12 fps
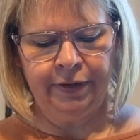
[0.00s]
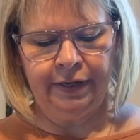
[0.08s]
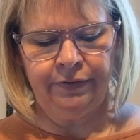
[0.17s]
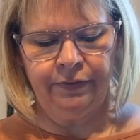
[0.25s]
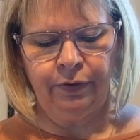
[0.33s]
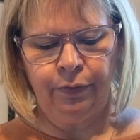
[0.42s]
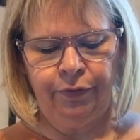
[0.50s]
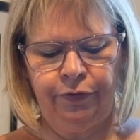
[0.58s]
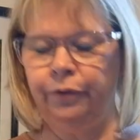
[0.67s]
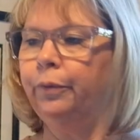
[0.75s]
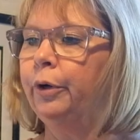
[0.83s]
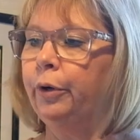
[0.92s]
place goes
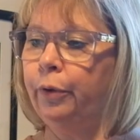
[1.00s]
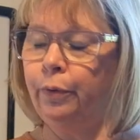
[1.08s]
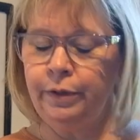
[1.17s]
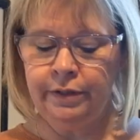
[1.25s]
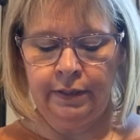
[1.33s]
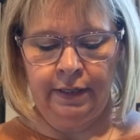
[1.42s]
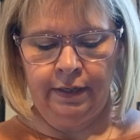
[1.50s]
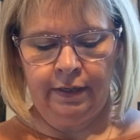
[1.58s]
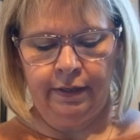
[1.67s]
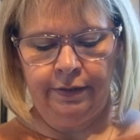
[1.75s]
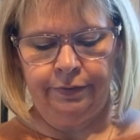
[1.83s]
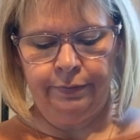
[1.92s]
to Hoot,
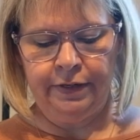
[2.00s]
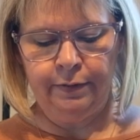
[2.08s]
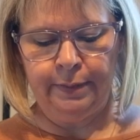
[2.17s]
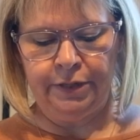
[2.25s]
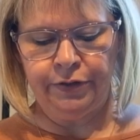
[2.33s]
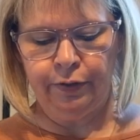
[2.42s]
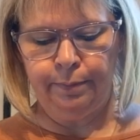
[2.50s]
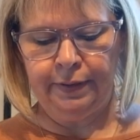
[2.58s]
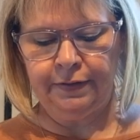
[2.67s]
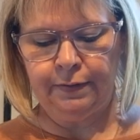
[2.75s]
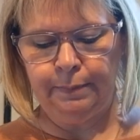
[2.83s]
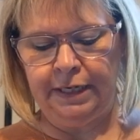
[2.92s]
a three-dimensional
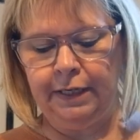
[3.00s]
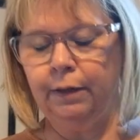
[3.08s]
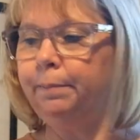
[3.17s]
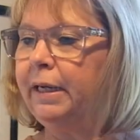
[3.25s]
mixed media